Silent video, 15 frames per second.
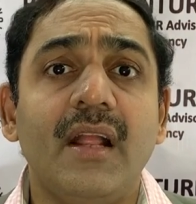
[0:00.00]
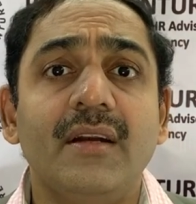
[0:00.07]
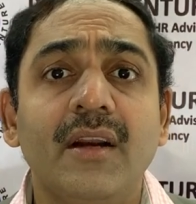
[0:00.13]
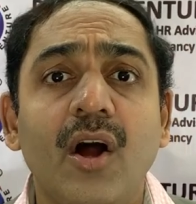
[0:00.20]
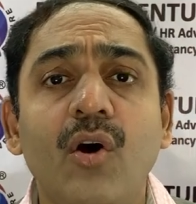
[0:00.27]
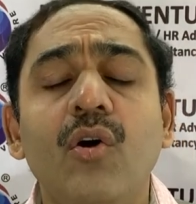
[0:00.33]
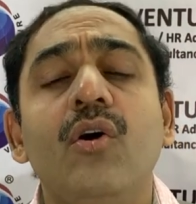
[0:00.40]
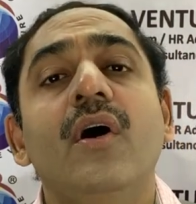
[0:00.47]

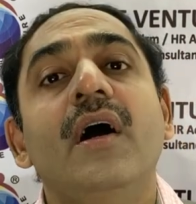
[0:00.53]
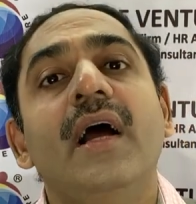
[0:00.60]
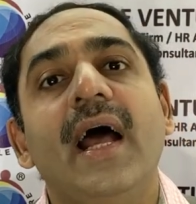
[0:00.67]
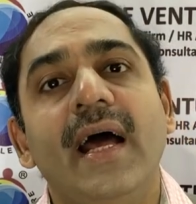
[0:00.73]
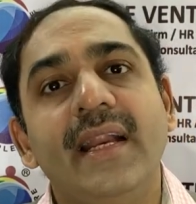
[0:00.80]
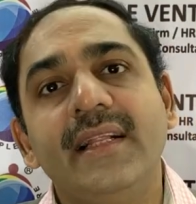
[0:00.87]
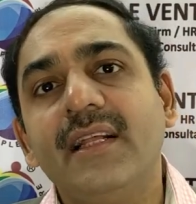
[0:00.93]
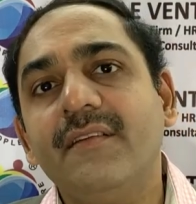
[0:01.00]
Now,
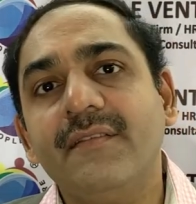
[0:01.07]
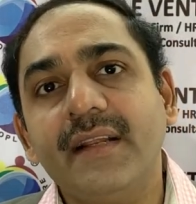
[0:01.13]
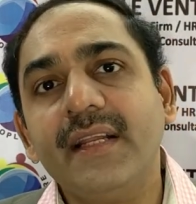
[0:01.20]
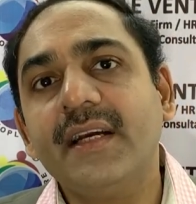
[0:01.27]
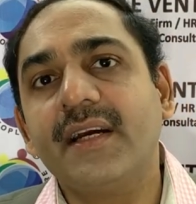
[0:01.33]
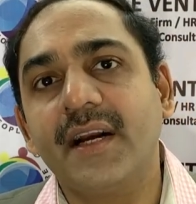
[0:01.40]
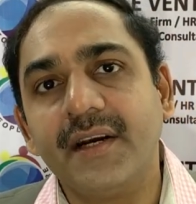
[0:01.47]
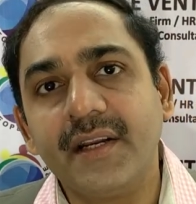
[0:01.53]
another very
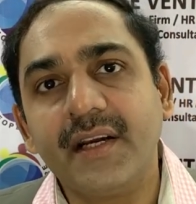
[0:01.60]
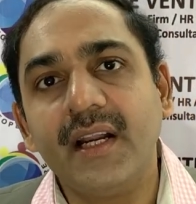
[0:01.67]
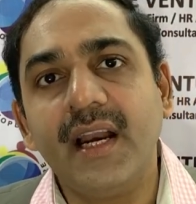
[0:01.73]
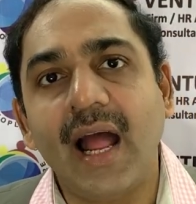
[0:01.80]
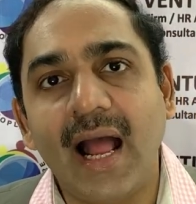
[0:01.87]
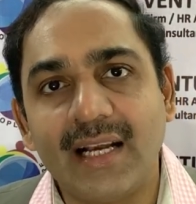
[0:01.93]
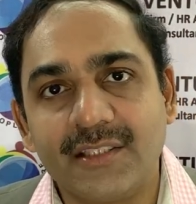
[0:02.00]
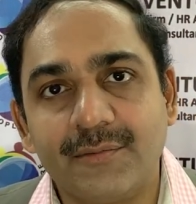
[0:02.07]
critical
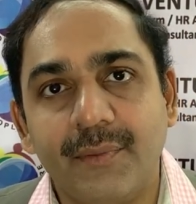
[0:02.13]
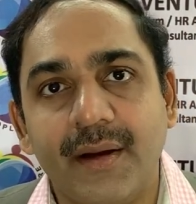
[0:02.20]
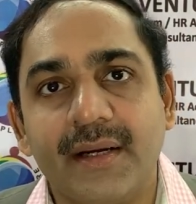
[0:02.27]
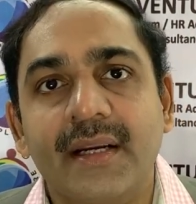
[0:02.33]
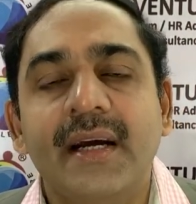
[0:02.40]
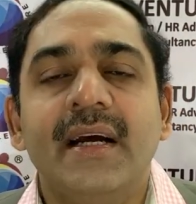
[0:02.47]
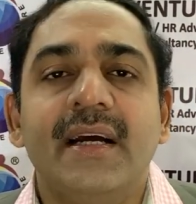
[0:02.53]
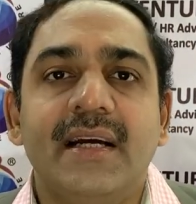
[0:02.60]

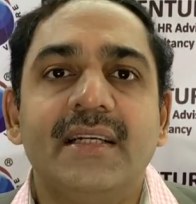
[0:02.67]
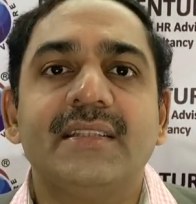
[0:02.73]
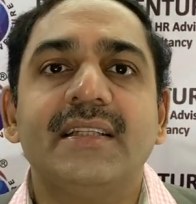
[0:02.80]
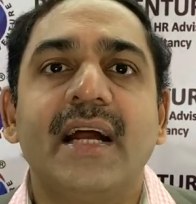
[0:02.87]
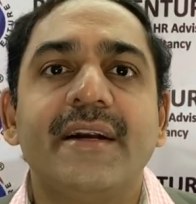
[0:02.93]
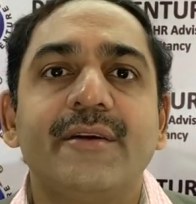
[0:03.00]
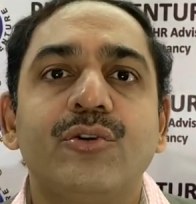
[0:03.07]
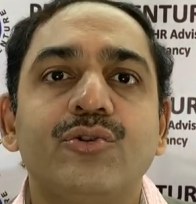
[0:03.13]
aspect is
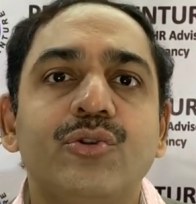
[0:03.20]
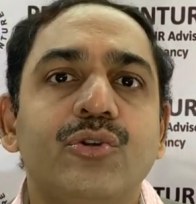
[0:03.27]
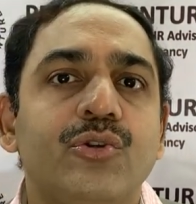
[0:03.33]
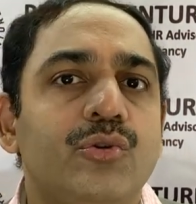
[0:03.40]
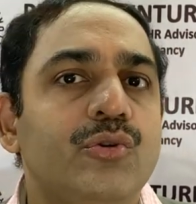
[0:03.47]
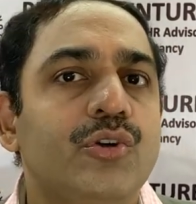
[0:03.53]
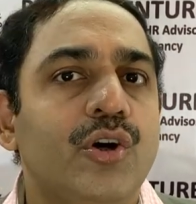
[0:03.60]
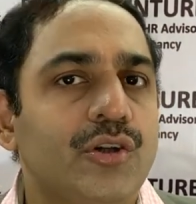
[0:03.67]
that you should
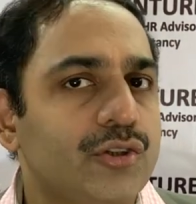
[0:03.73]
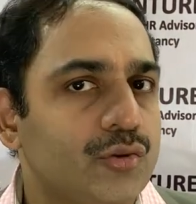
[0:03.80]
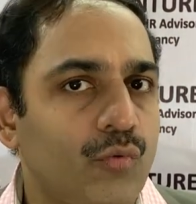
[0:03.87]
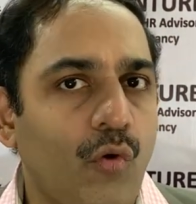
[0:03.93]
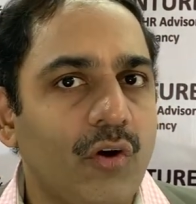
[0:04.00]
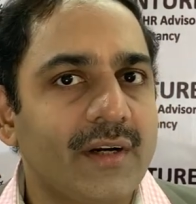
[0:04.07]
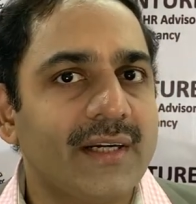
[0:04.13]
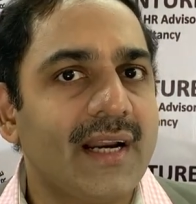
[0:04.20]
do your
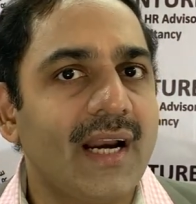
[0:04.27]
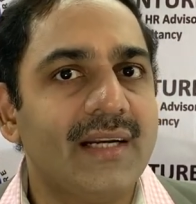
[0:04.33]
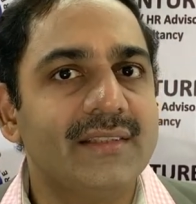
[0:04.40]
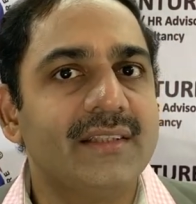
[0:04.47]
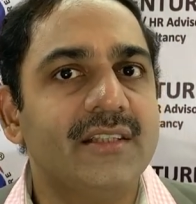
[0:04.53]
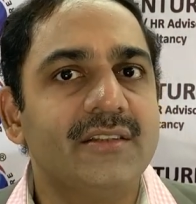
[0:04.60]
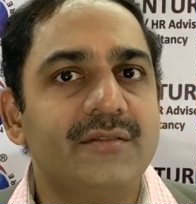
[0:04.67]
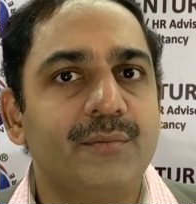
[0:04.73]
SWOT
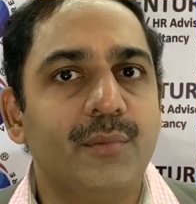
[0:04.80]
analysis